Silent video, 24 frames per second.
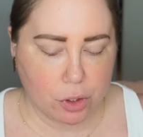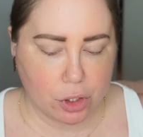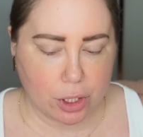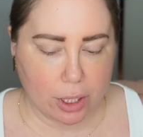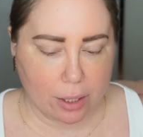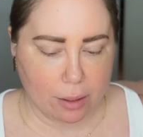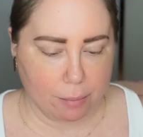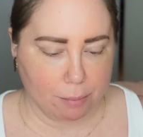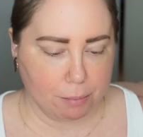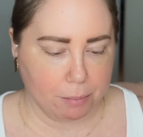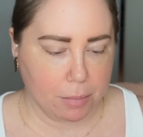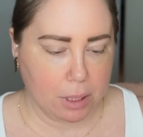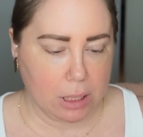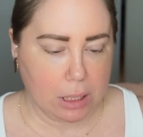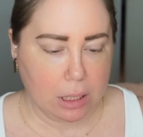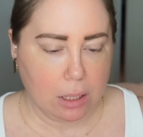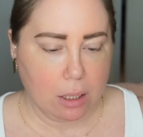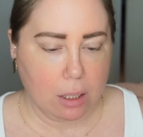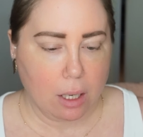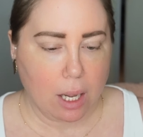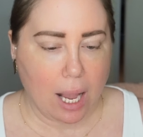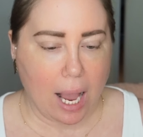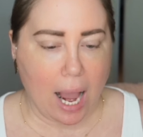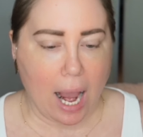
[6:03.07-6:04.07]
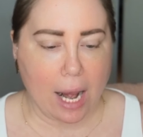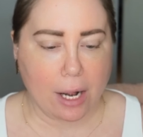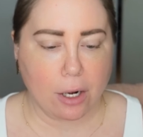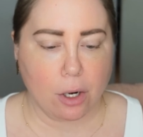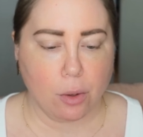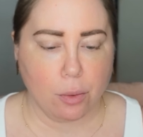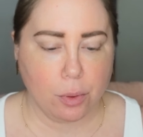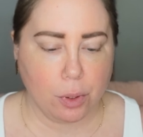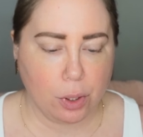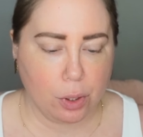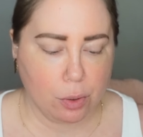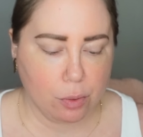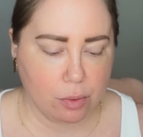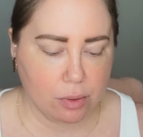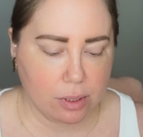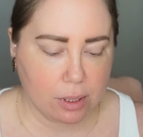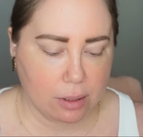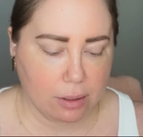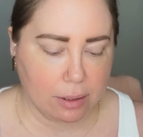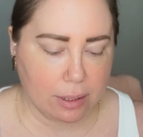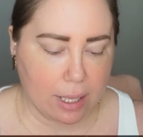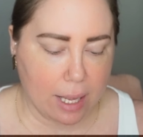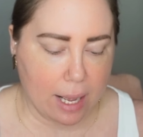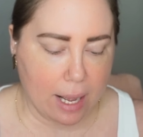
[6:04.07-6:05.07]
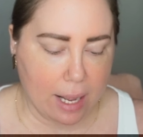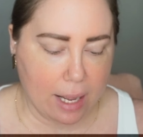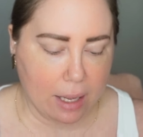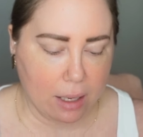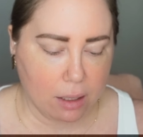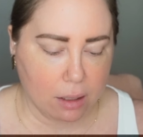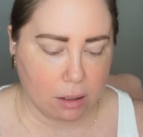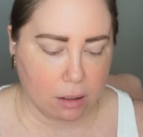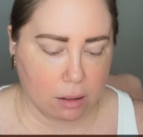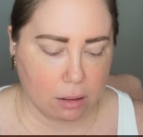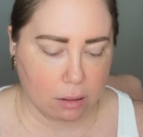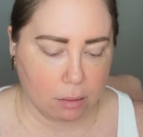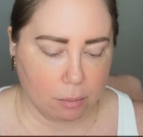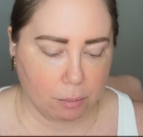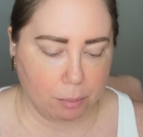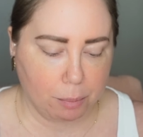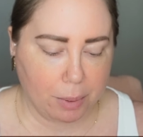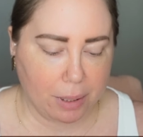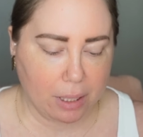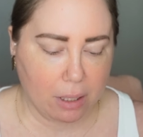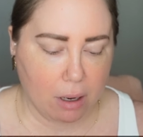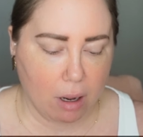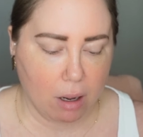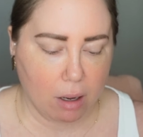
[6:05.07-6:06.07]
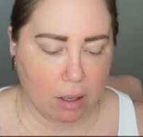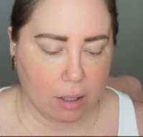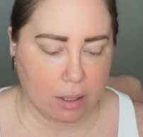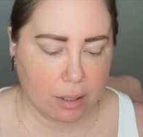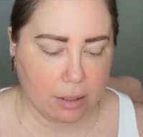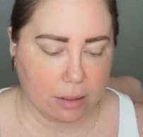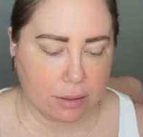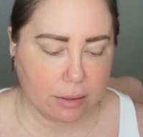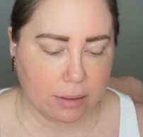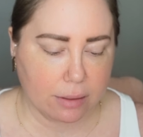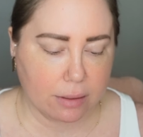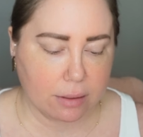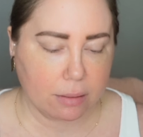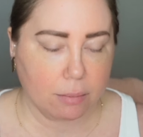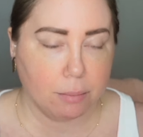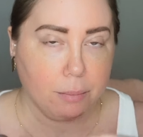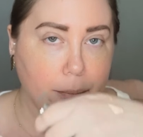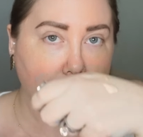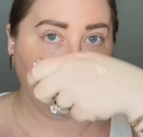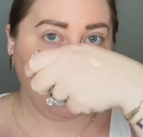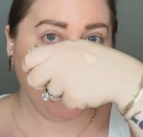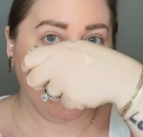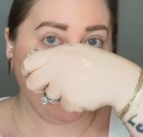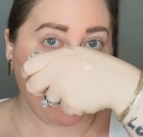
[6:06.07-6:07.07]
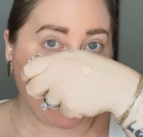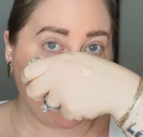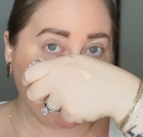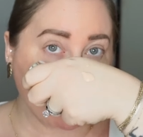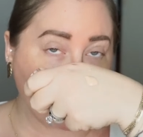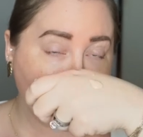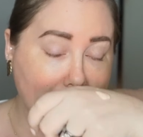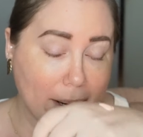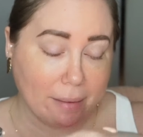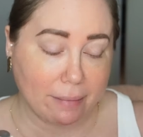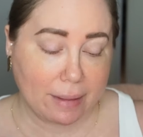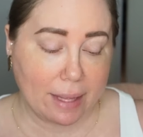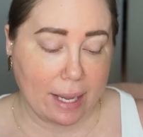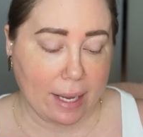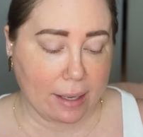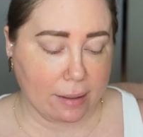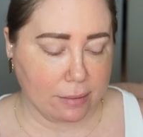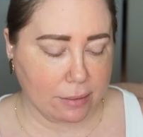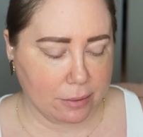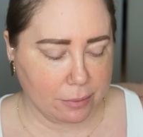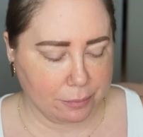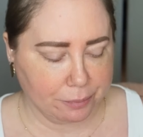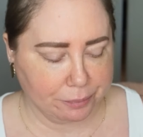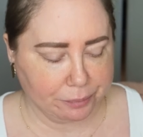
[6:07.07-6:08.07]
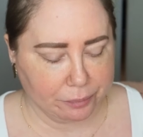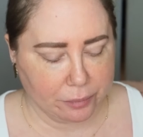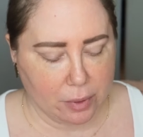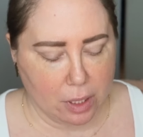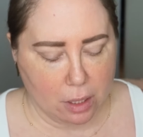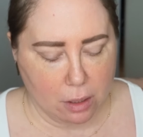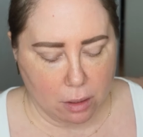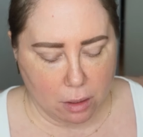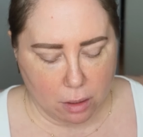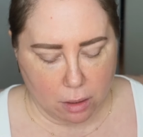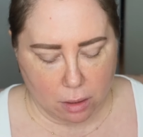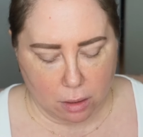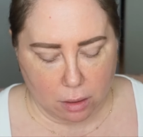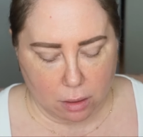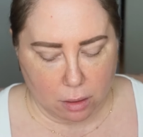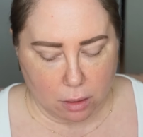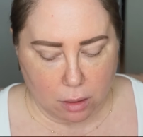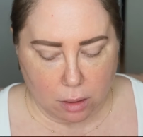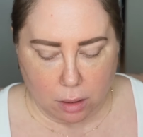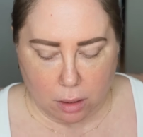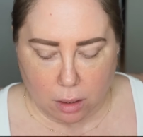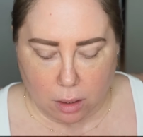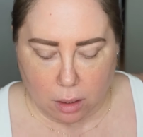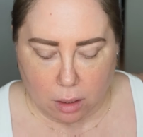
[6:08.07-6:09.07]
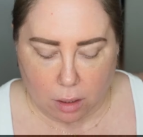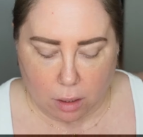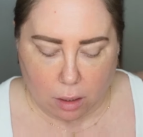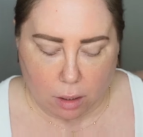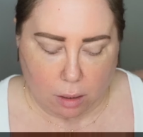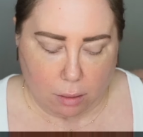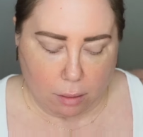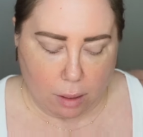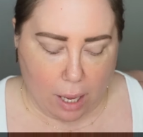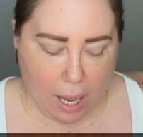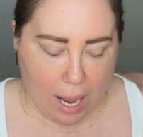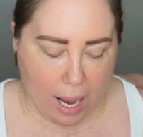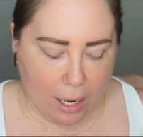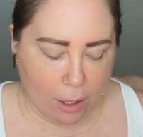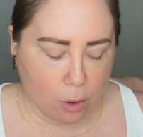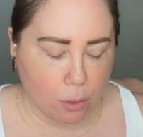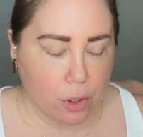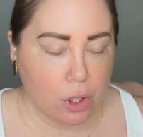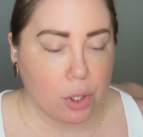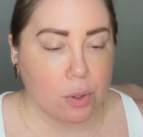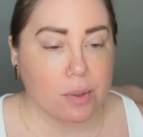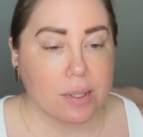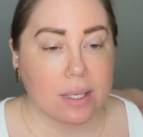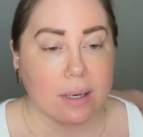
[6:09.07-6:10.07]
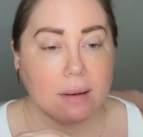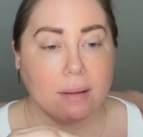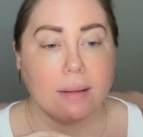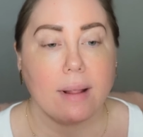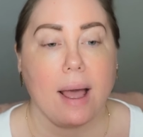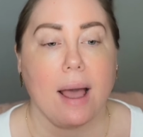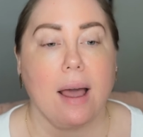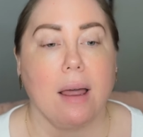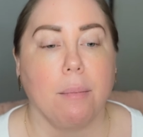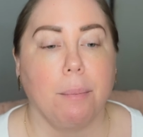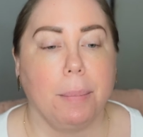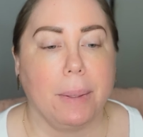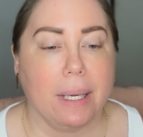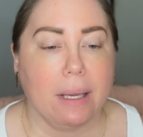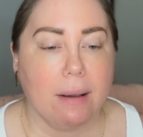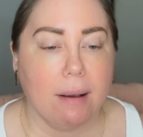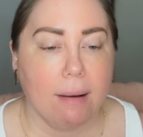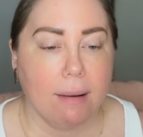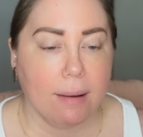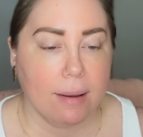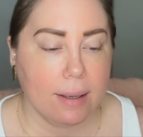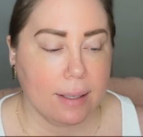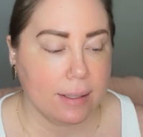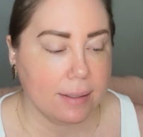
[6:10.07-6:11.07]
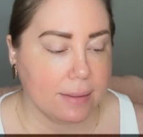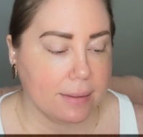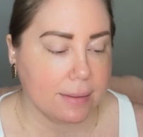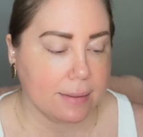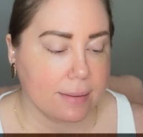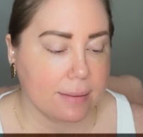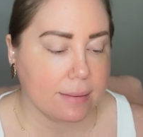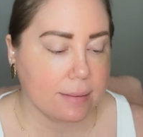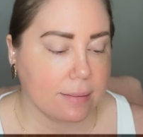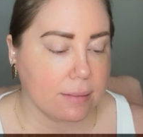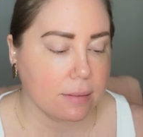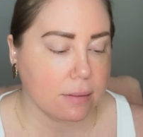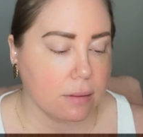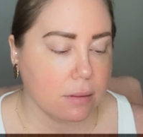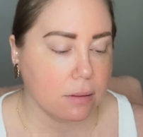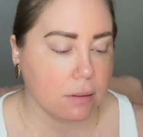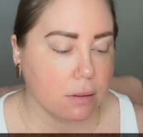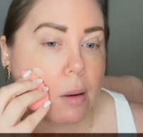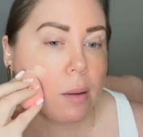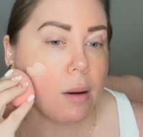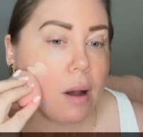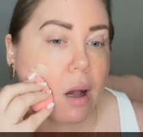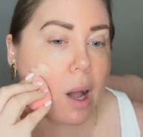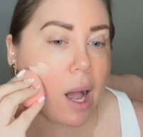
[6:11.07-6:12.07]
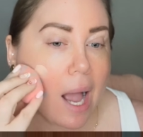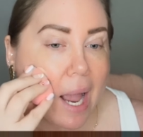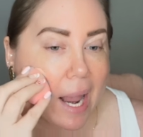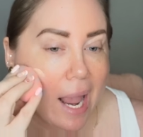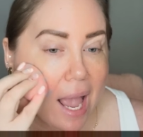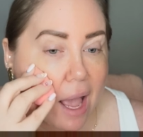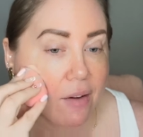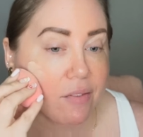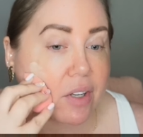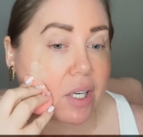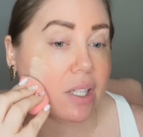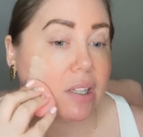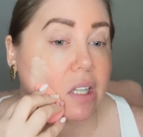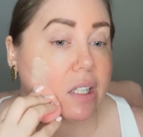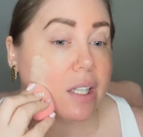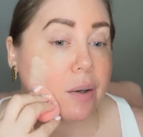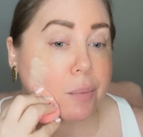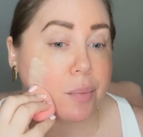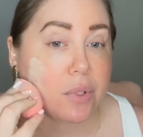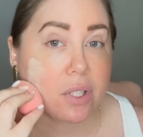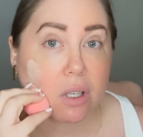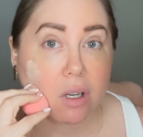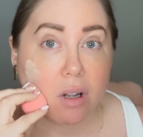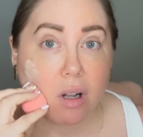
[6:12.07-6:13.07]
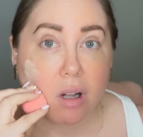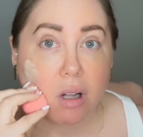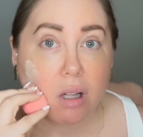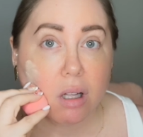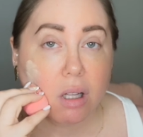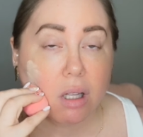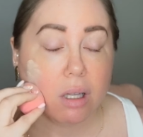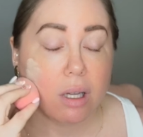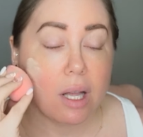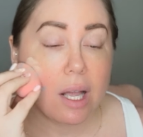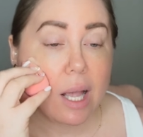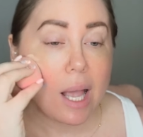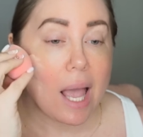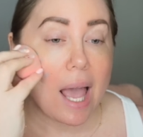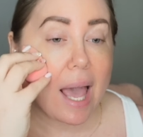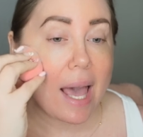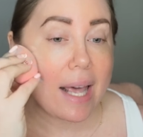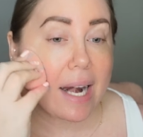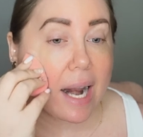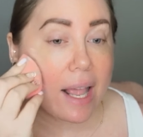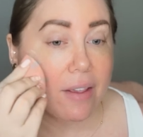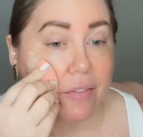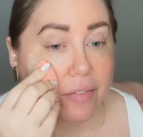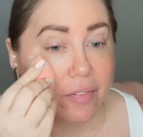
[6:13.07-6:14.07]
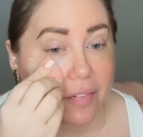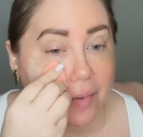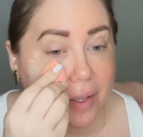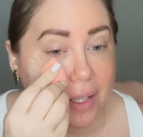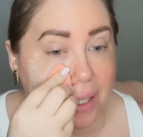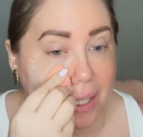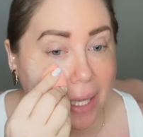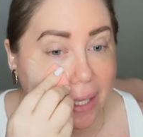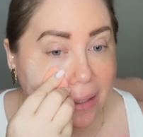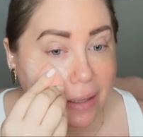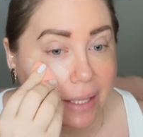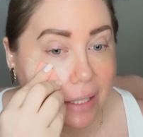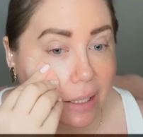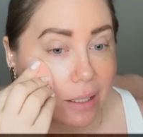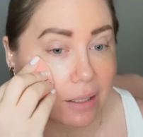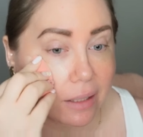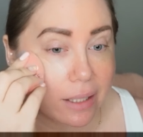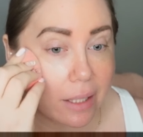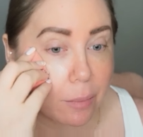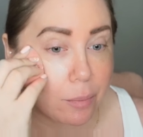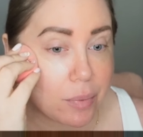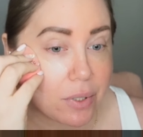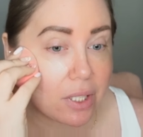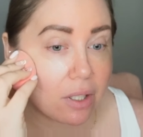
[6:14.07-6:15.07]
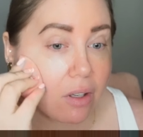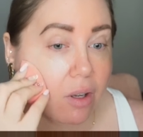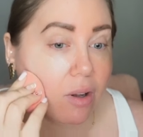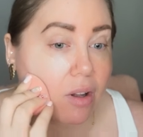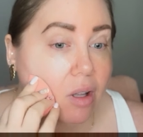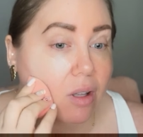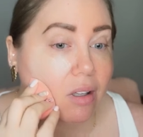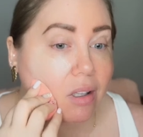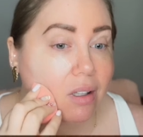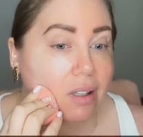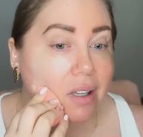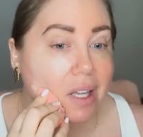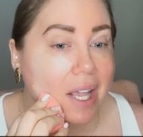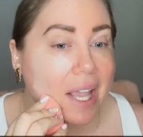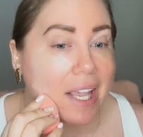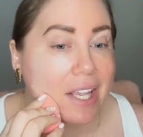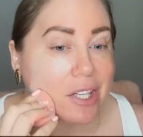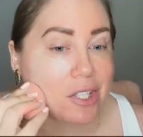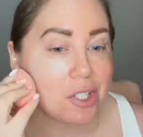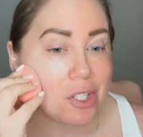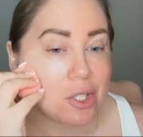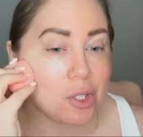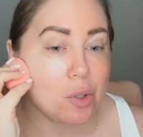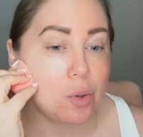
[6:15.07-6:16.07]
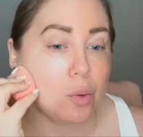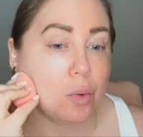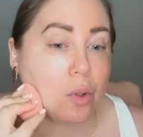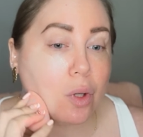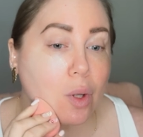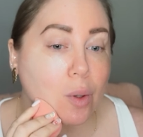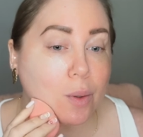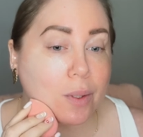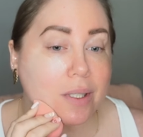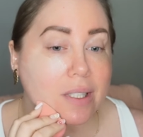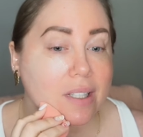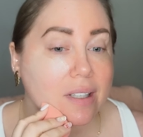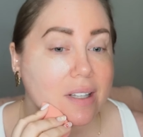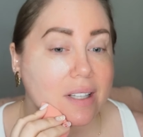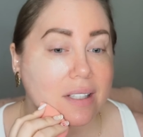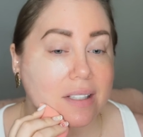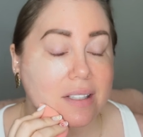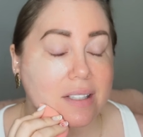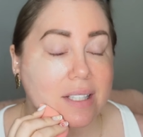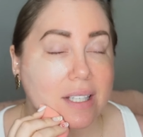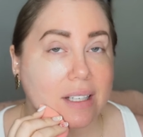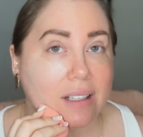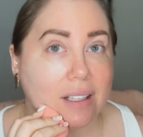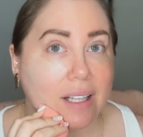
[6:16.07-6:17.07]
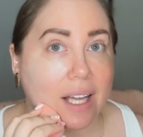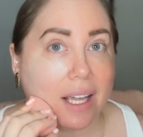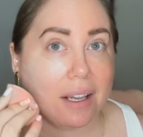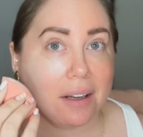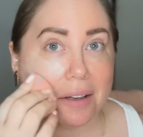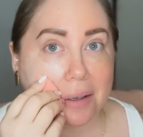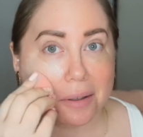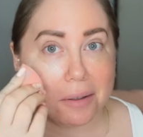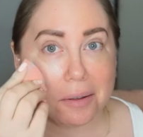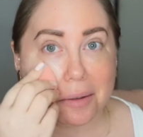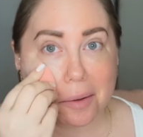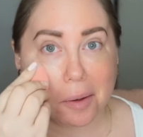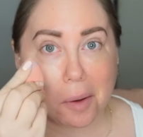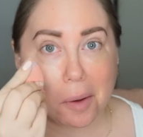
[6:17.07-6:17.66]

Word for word: gym, I don't use a lot because 2 pounds back of the hand. I don't use it a lot because I have an elliptical and I feel like the elliptical is too close to the ceiling.